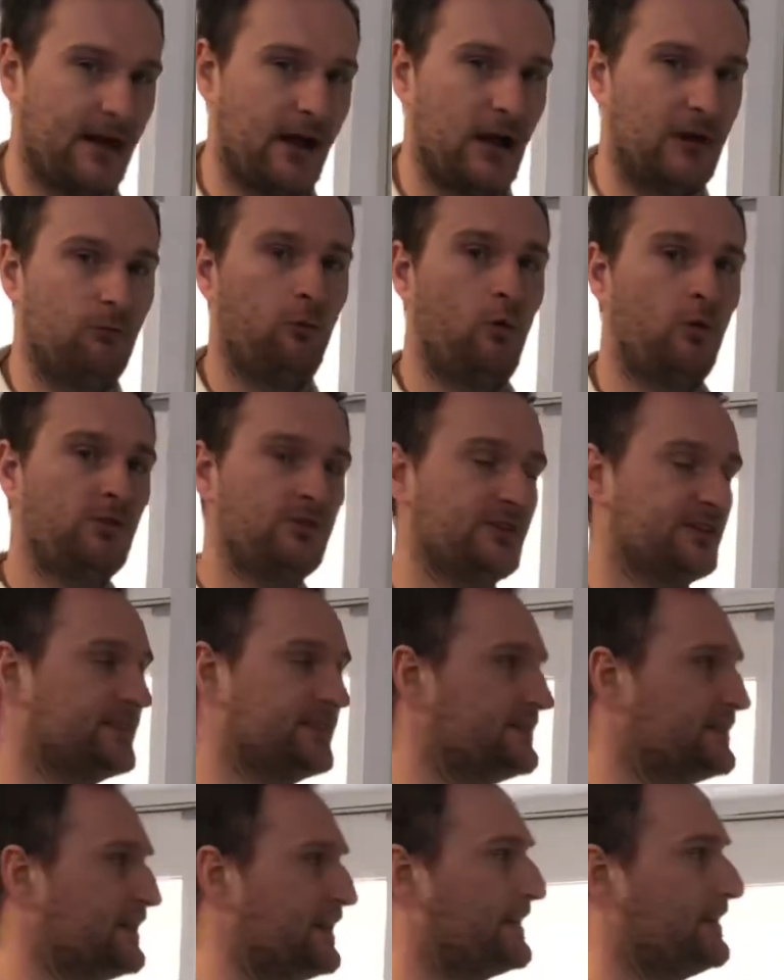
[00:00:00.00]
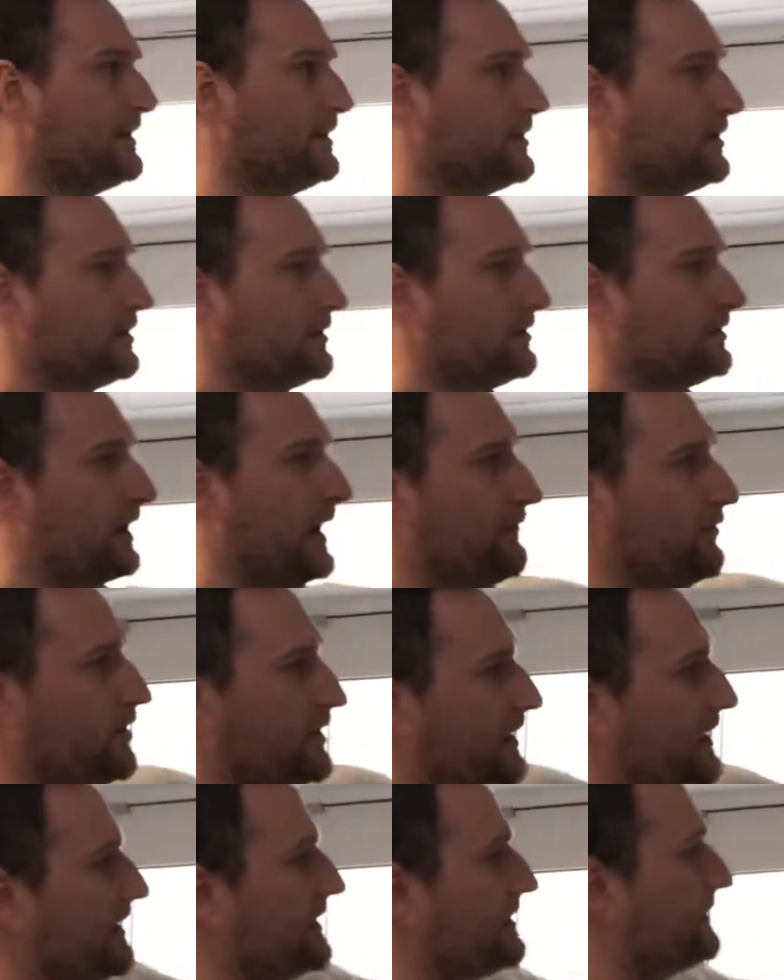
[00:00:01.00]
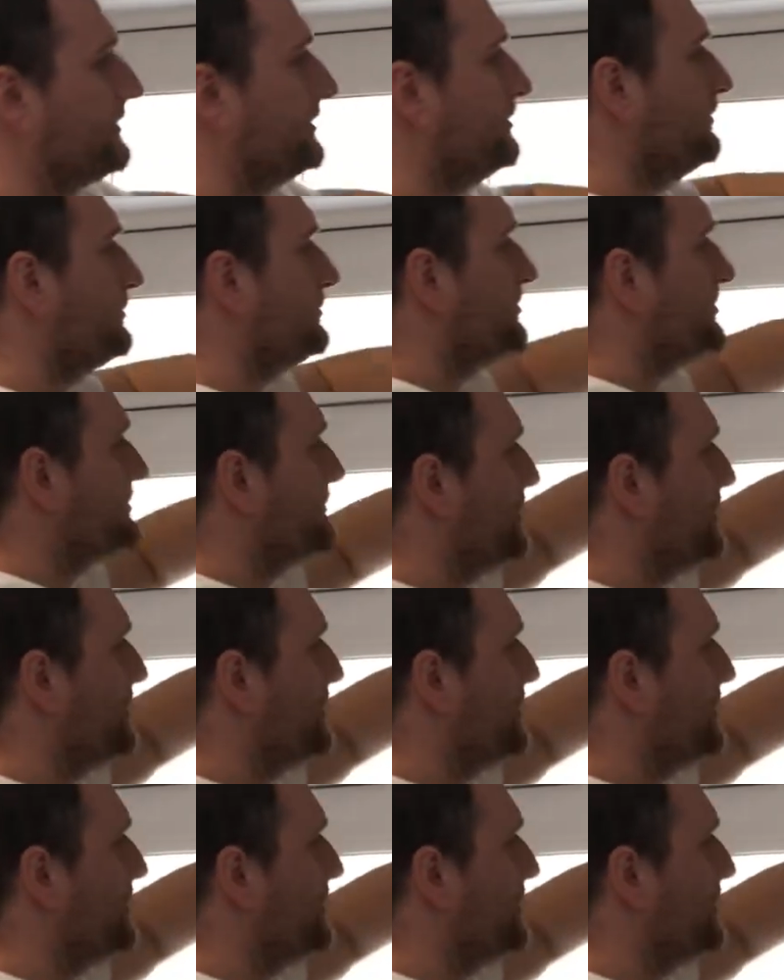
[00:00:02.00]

I want to see, have a look Ethan, just